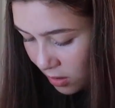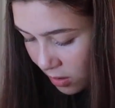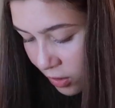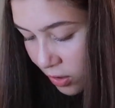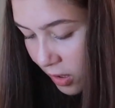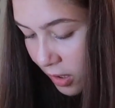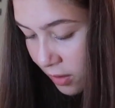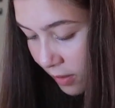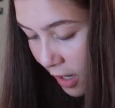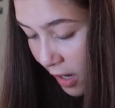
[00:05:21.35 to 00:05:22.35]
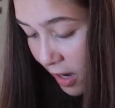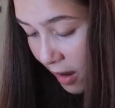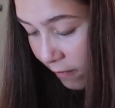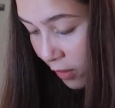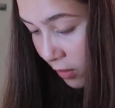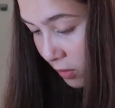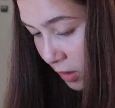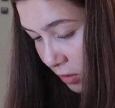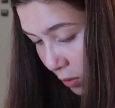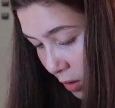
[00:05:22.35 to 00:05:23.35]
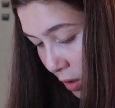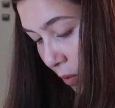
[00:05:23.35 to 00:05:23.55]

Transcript: Let's try this one. I never use this one.